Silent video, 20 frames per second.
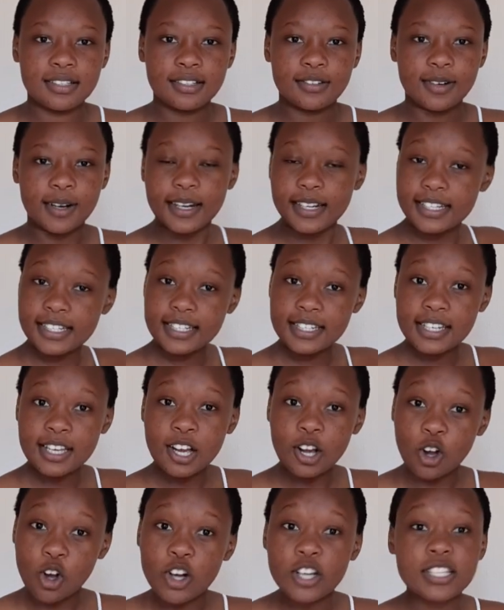Right?
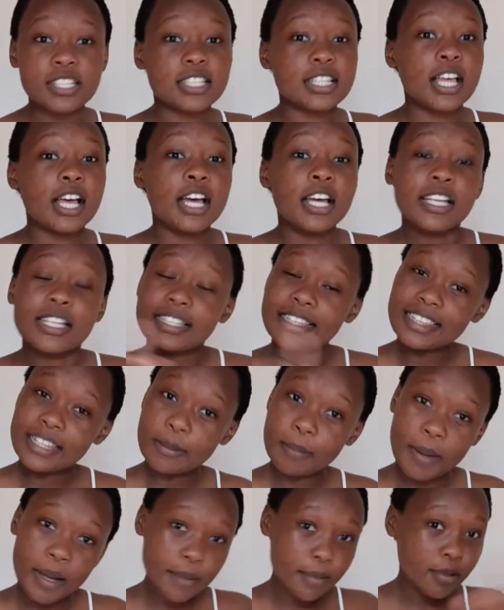Because the
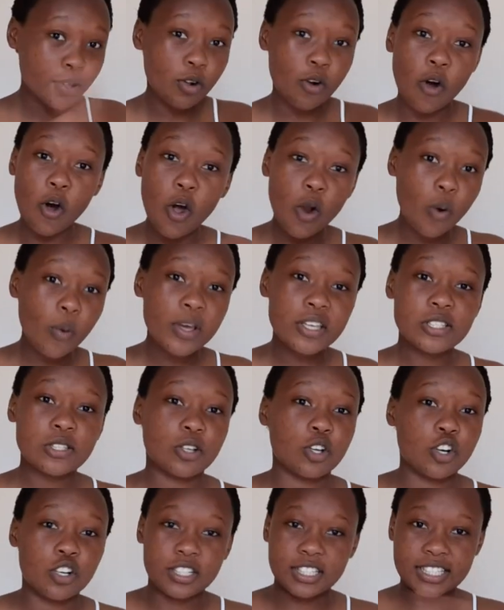Bible always
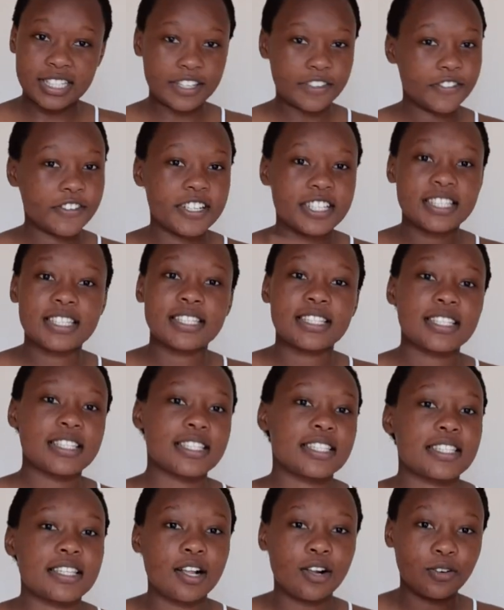cross-references
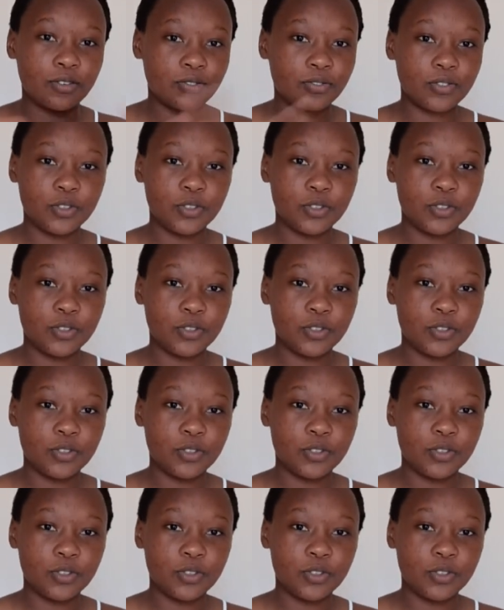itself.